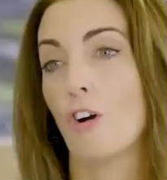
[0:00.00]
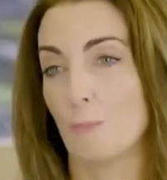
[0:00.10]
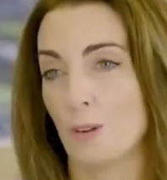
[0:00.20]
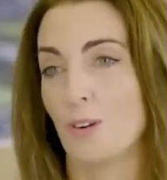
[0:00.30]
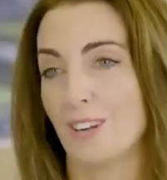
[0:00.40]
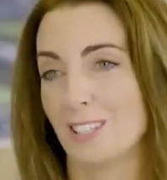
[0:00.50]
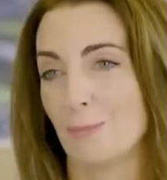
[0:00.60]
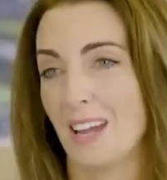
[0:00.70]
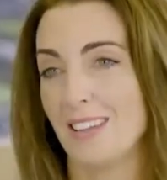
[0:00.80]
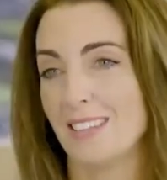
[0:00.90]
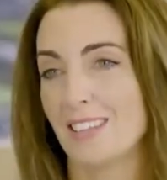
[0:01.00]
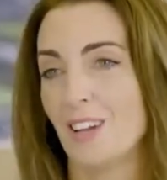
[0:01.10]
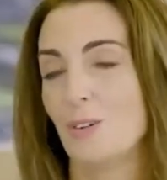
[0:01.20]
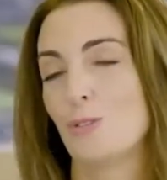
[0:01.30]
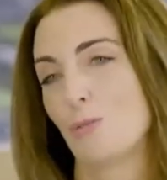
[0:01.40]
open green space
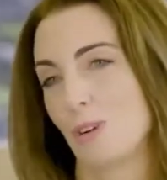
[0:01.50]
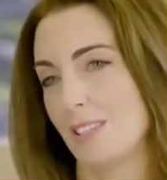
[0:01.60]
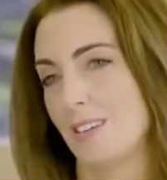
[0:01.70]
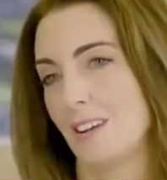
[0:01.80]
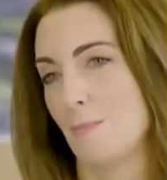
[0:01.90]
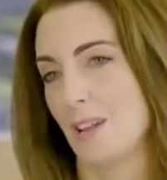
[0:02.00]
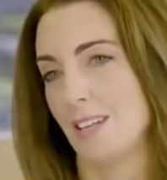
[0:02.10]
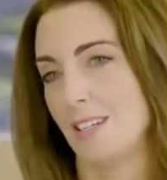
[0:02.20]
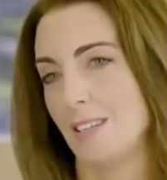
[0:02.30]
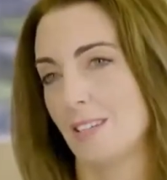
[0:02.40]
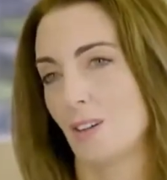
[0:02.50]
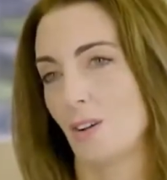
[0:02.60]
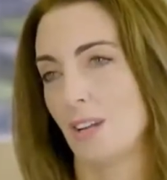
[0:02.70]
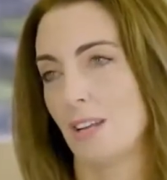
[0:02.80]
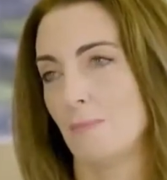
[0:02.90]
or resident amenity.
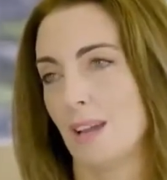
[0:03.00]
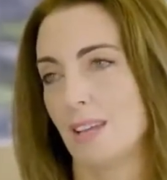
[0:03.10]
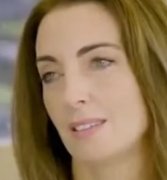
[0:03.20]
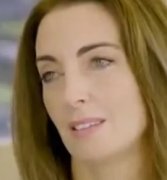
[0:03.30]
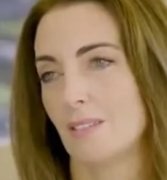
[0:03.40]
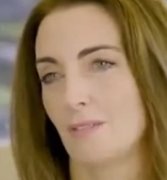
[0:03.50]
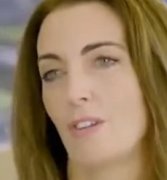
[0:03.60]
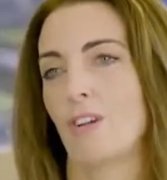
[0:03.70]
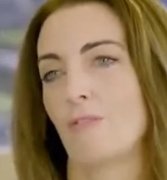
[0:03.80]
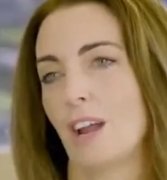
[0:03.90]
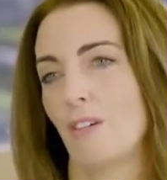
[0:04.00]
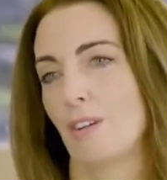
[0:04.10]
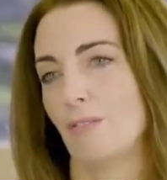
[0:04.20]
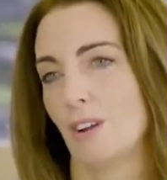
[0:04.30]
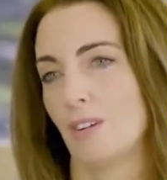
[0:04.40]
So it makes it very
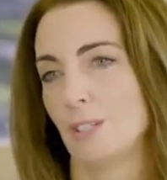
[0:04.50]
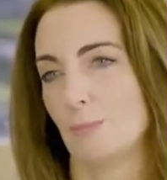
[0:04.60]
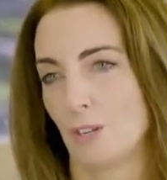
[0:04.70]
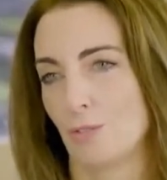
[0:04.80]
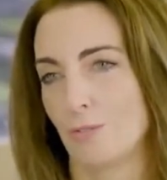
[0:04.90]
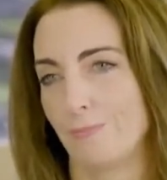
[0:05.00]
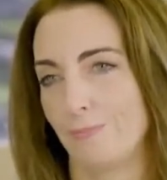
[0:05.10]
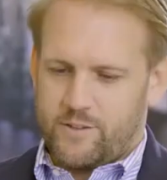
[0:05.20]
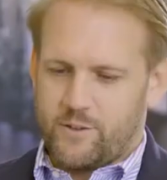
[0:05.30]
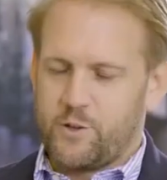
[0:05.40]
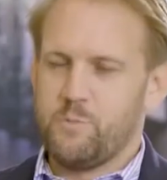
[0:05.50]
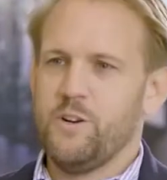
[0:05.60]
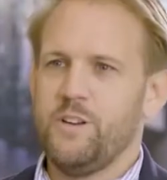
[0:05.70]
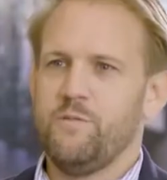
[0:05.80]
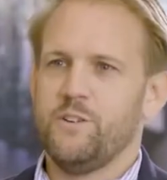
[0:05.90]
rare and very special. So
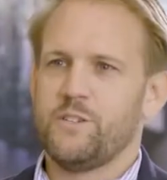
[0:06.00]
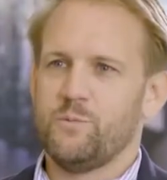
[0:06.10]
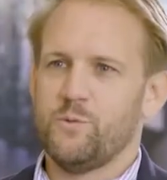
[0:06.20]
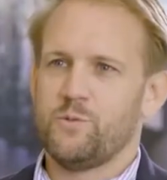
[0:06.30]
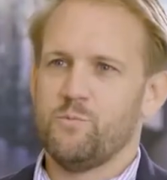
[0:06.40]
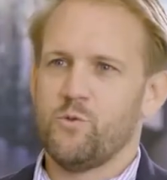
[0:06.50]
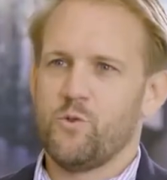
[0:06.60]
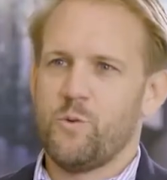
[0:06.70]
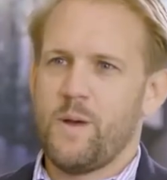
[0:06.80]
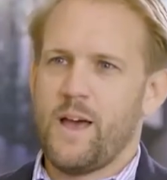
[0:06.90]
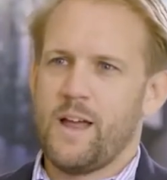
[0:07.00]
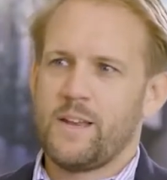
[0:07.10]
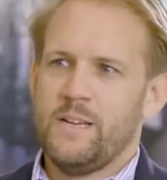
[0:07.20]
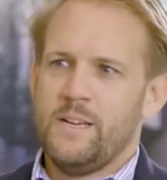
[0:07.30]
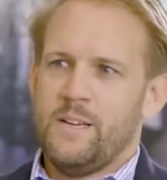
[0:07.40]
community vision was more
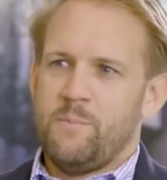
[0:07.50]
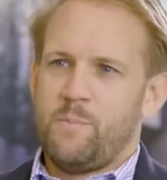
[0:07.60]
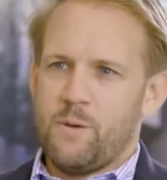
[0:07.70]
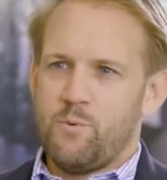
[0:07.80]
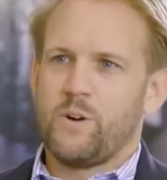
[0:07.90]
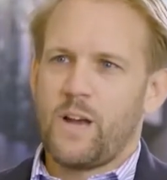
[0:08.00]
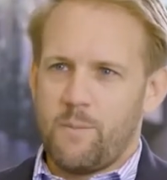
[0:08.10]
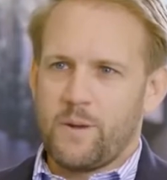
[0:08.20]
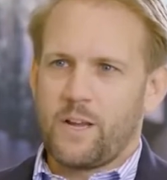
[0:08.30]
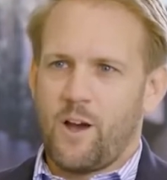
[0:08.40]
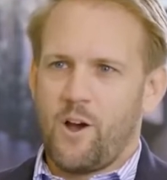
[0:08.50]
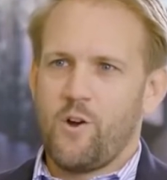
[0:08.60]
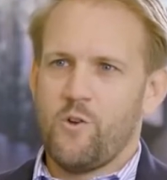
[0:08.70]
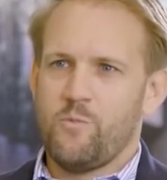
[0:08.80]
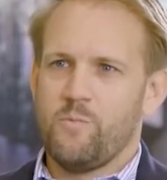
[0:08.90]
about people coming
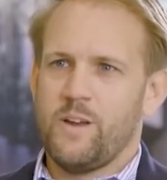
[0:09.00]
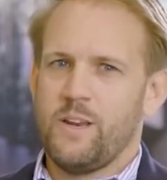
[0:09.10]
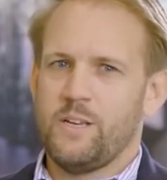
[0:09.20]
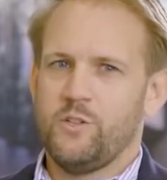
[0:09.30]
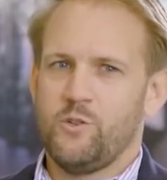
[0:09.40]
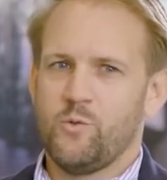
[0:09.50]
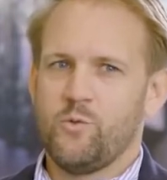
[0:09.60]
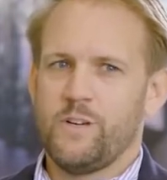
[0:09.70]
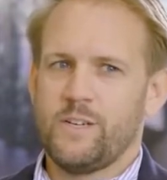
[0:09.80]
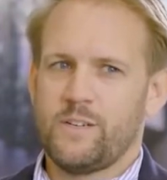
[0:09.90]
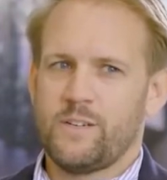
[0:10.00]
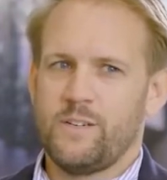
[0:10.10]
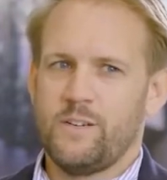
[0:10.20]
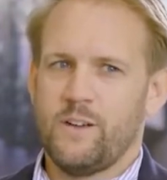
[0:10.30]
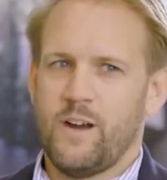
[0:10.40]
home and enjoying
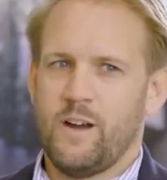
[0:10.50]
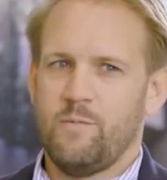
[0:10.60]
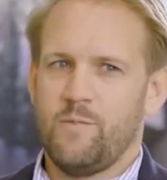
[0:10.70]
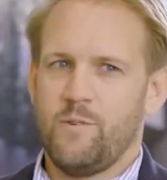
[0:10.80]
uh,